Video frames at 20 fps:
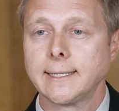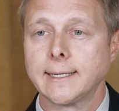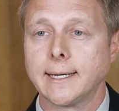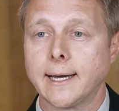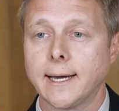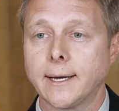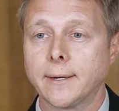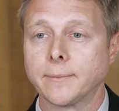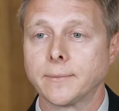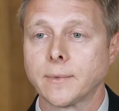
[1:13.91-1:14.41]

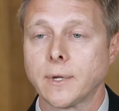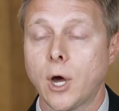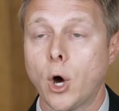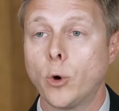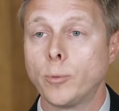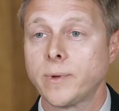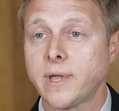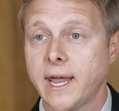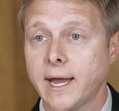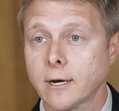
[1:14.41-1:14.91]
Uh,
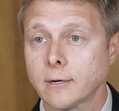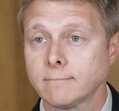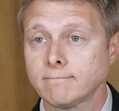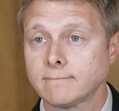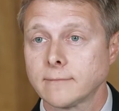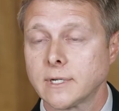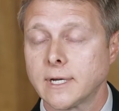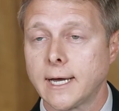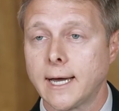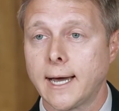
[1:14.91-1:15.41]
home care,
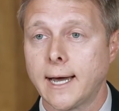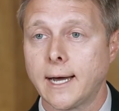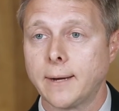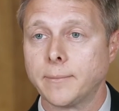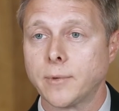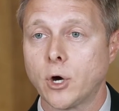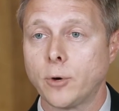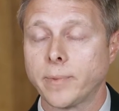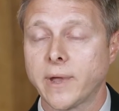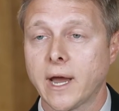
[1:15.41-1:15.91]

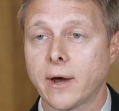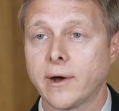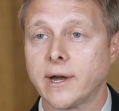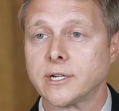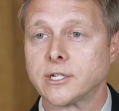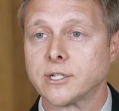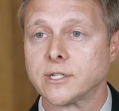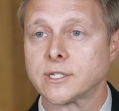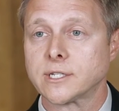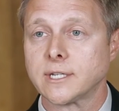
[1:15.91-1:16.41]
um, home care
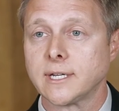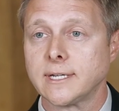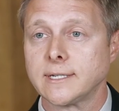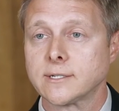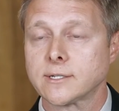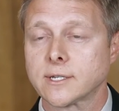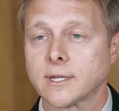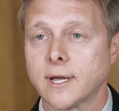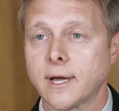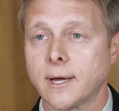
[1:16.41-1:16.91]

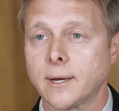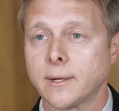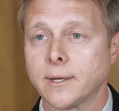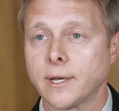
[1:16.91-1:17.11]
agencies, uh,